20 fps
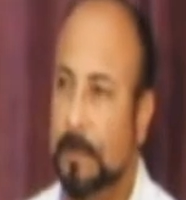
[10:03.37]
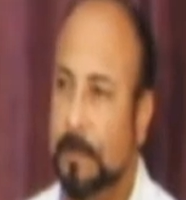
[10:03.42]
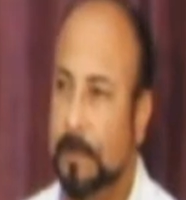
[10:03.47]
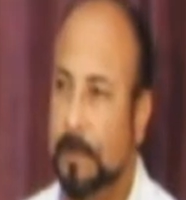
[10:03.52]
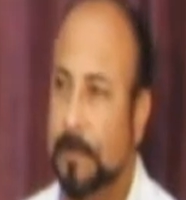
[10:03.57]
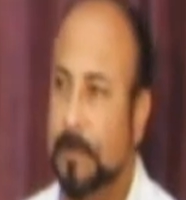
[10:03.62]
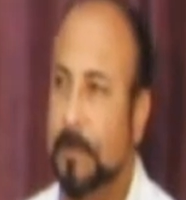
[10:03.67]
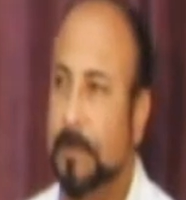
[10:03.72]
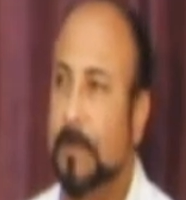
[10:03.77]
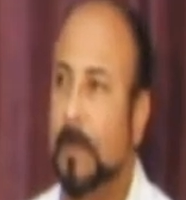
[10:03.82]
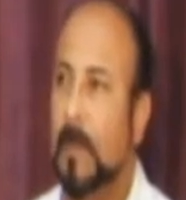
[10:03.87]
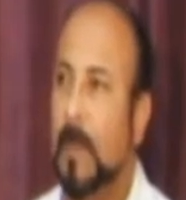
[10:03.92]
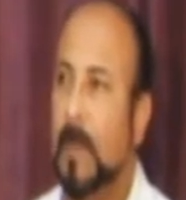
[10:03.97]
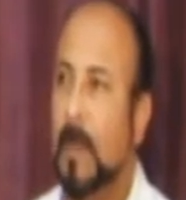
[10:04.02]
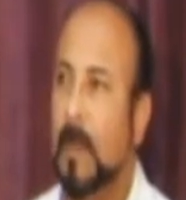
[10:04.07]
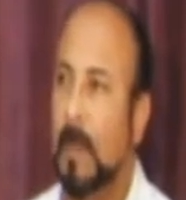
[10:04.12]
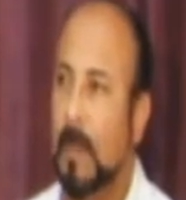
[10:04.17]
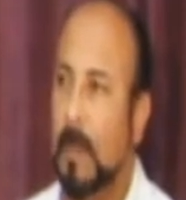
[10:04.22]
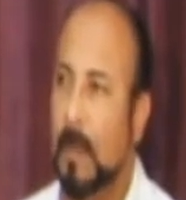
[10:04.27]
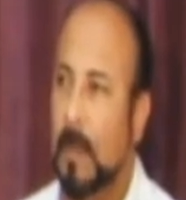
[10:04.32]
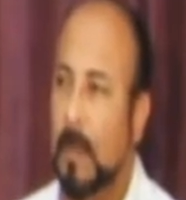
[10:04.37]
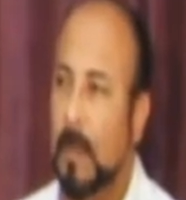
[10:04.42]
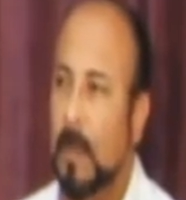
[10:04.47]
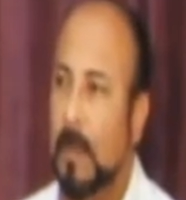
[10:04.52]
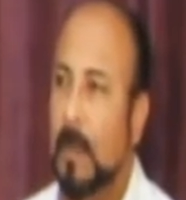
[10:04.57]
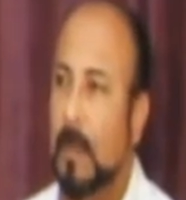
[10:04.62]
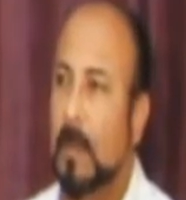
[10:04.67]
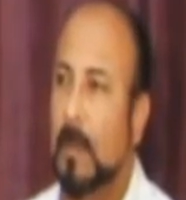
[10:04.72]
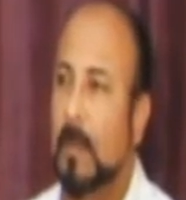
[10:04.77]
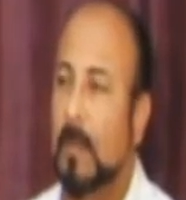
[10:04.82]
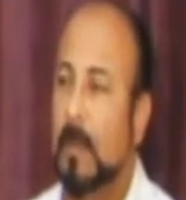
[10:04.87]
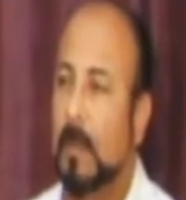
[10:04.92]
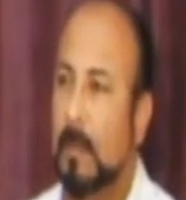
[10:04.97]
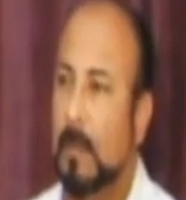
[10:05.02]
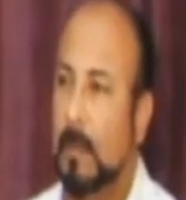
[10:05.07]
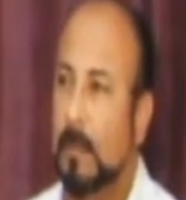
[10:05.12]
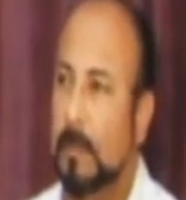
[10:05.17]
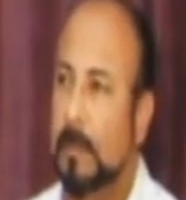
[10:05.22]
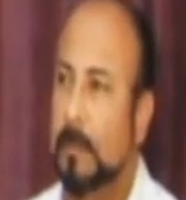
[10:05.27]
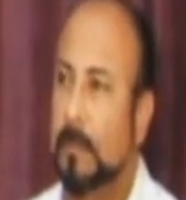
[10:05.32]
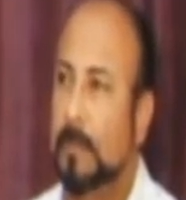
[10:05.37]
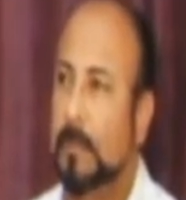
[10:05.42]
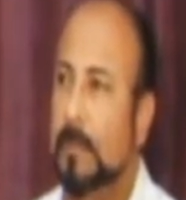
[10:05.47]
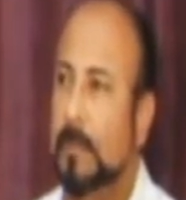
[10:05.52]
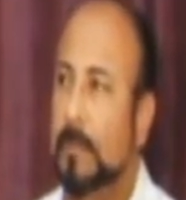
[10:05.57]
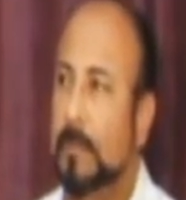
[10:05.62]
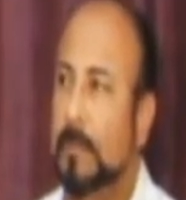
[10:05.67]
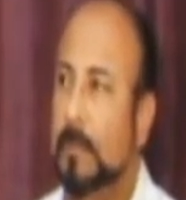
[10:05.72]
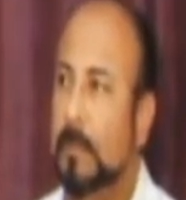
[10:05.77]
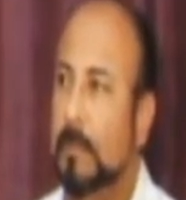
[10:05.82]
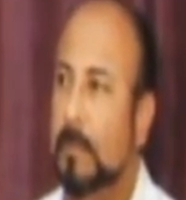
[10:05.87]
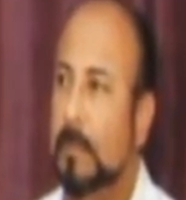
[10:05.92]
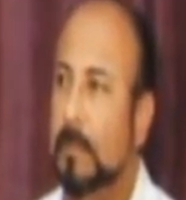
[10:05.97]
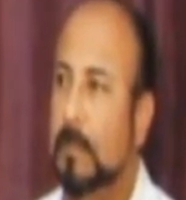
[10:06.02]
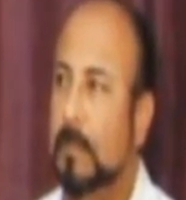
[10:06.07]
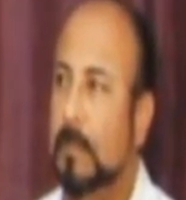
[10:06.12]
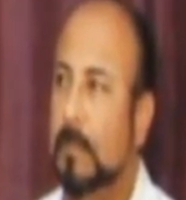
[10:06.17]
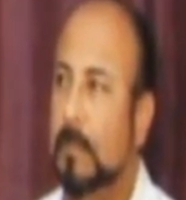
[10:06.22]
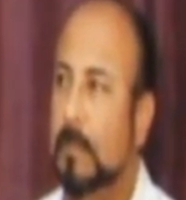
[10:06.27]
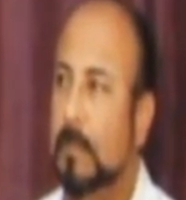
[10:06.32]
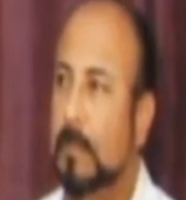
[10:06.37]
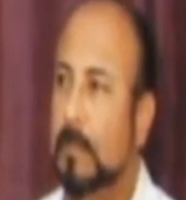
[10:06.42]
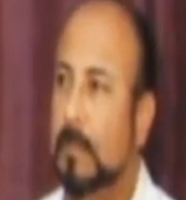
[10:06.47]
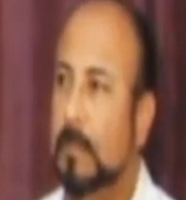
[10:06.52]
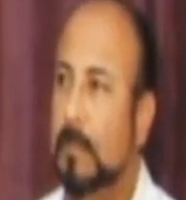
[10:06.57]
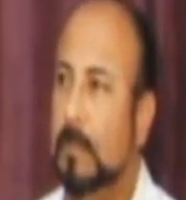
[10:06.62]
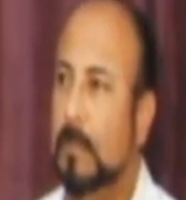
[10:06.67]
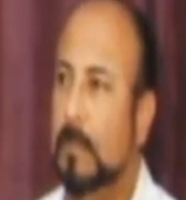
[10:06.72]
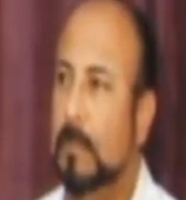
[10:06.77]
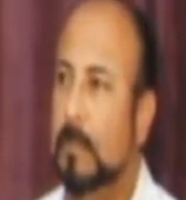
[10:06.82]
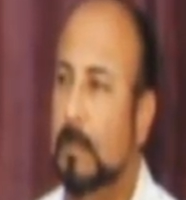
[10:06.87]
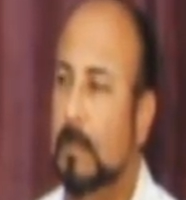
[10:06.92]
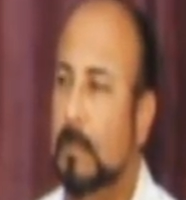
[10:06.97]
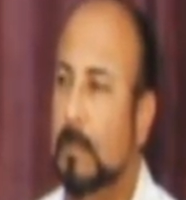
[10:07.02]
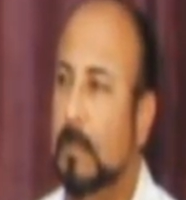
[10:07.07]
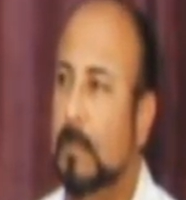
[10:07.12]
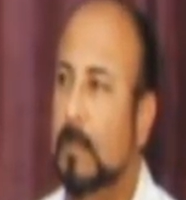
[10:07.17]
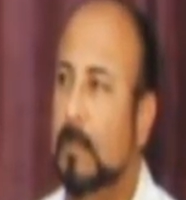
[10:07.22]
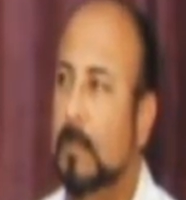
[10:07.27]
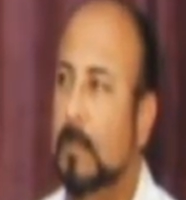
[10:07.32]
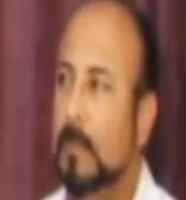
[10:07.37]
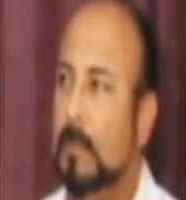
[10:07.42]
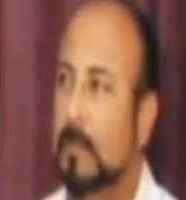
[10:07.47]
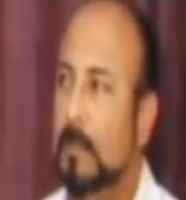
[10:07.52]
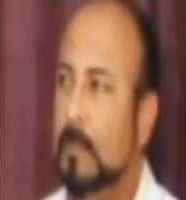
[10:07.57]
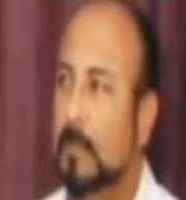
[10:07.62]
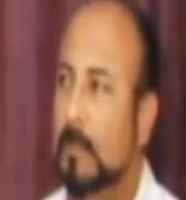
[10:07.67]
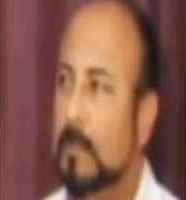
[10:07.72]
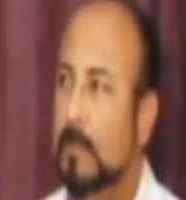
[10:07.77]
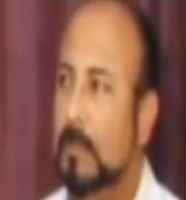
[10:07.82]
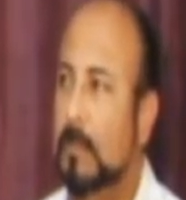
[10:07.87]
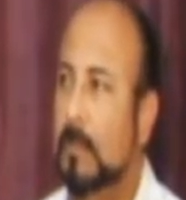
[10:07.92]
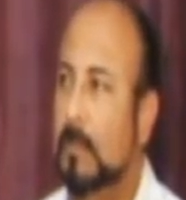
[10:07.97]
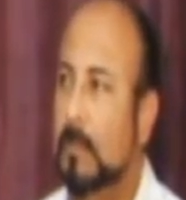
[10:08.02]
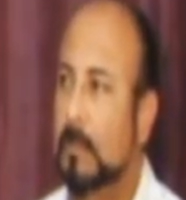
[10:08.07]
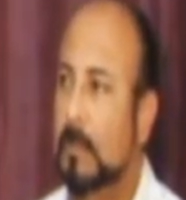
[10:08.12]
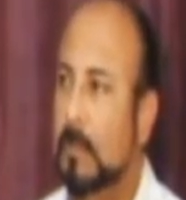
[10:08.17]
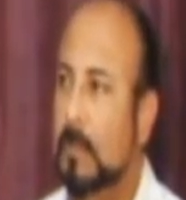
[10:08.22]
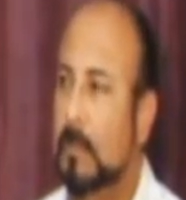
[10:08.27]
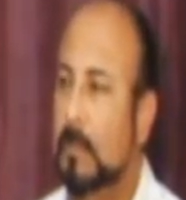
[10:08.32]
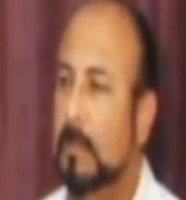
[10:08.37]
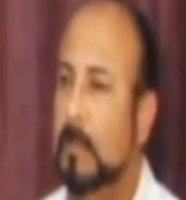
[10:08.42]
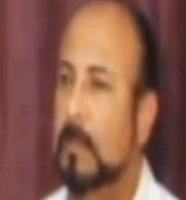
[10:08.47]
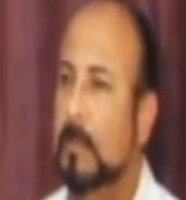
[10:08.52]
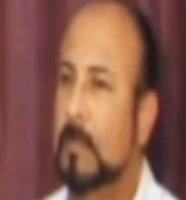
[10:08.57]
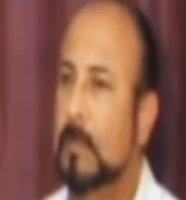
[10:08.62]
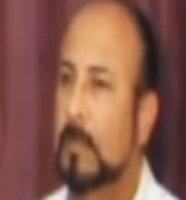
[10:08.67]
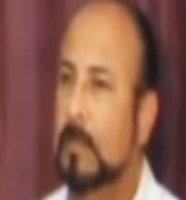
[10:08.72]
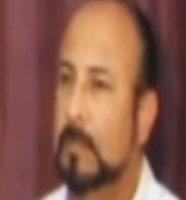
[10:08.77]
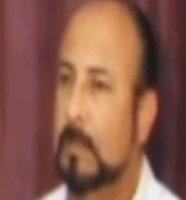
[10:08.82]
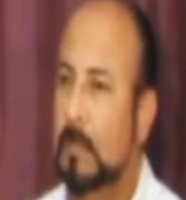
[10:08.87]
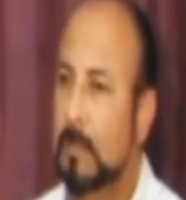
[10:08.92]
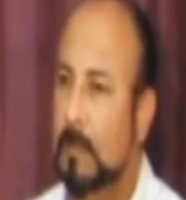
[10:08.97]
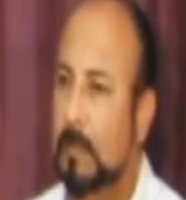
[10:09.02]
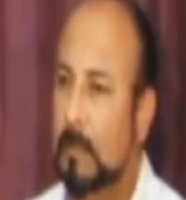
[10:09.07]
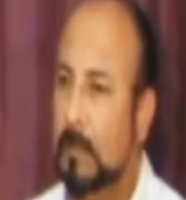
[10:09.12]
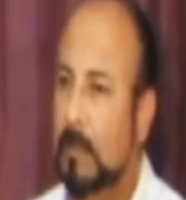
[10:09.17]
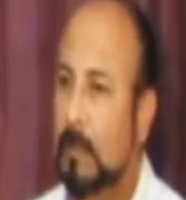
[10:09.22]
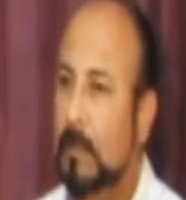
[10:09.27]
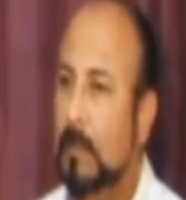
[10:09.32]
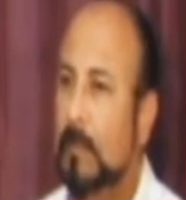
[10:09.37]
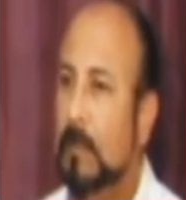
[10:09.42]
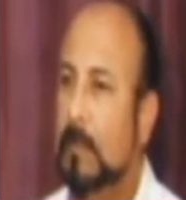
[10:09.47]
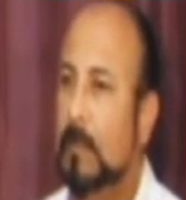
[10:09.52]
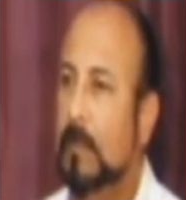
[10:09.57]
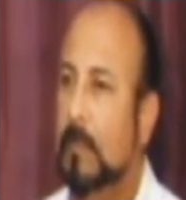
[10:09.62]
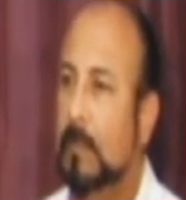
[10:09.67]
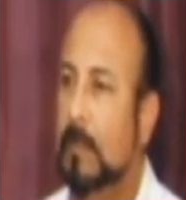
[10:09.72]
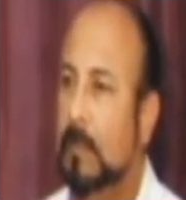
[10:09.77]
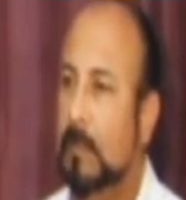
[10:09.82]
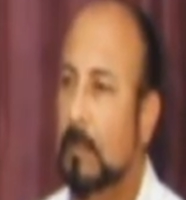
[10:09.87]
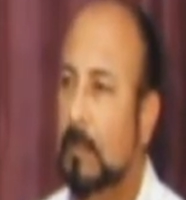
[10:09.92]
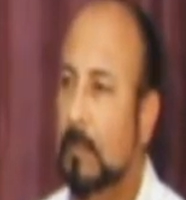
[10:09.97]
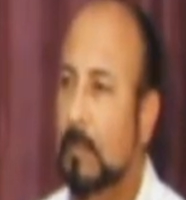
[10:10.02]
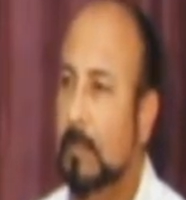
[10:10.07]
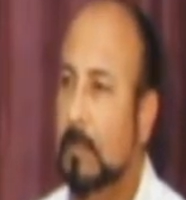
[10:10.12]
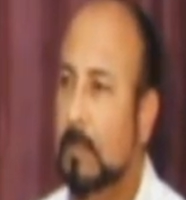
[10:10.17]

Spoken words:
The person shown says nothing.